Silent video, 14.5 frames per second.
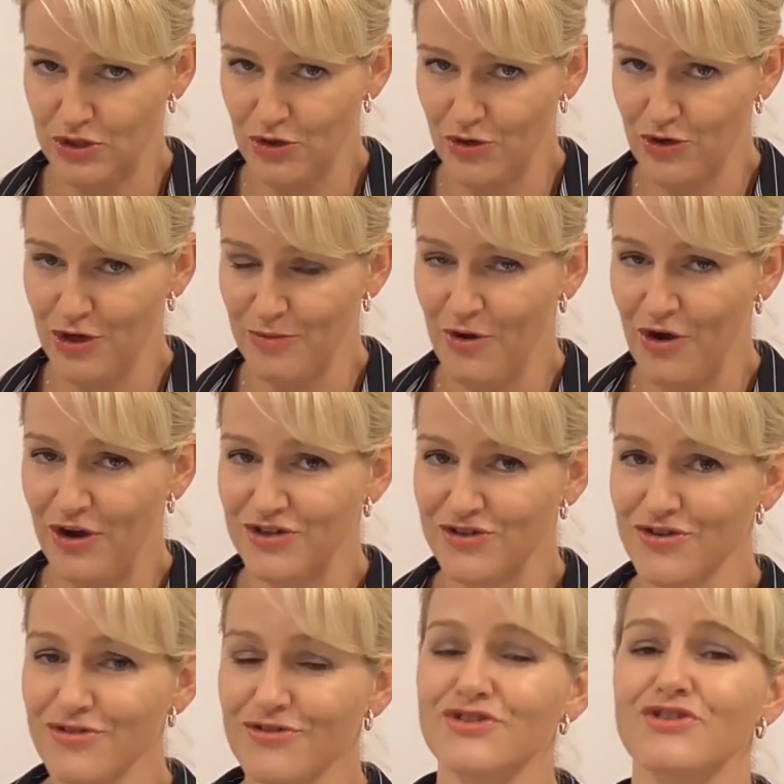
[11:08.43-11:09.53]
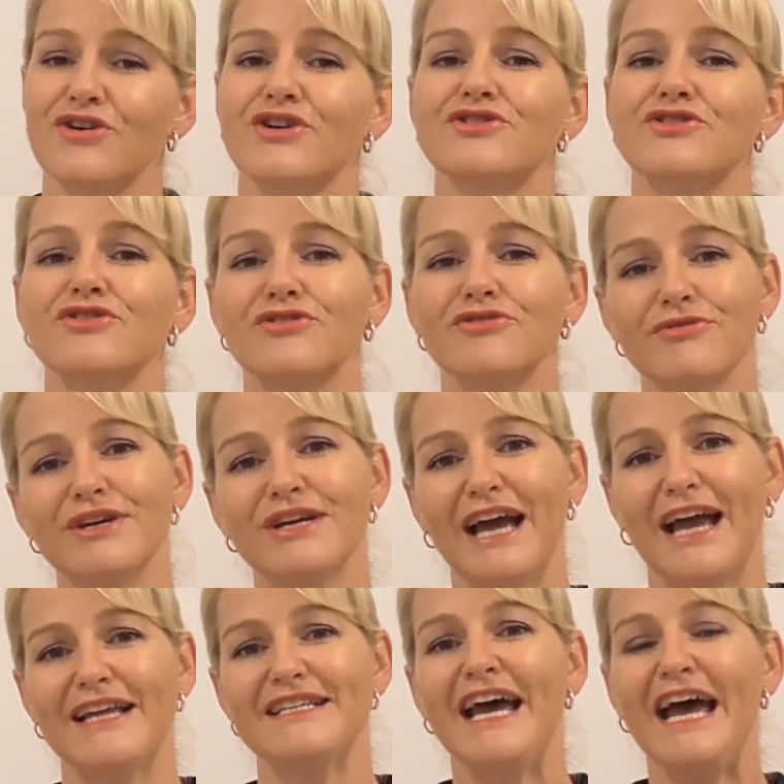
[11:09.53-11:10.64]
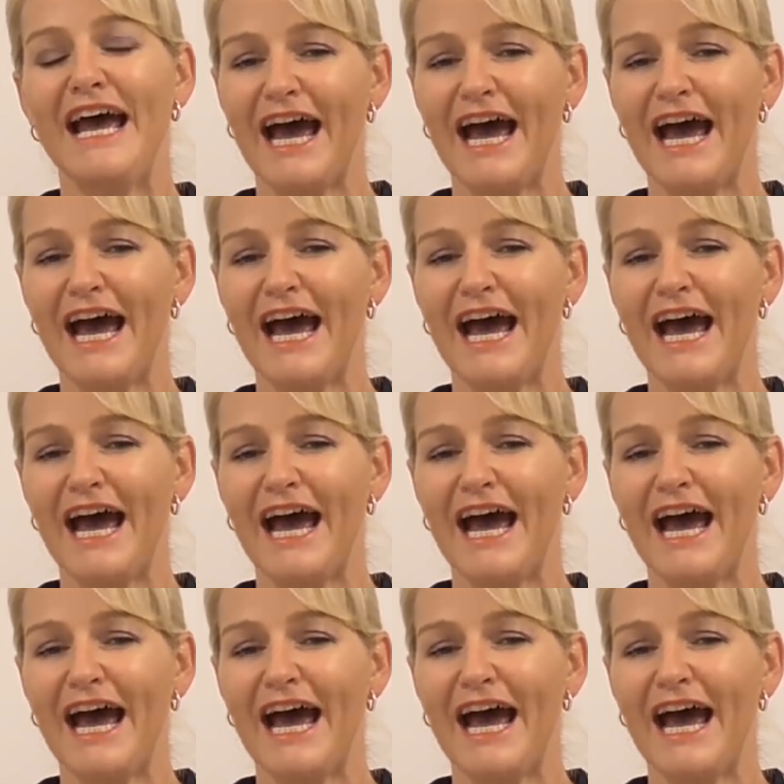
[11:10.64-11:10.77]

sodium hydroxide to create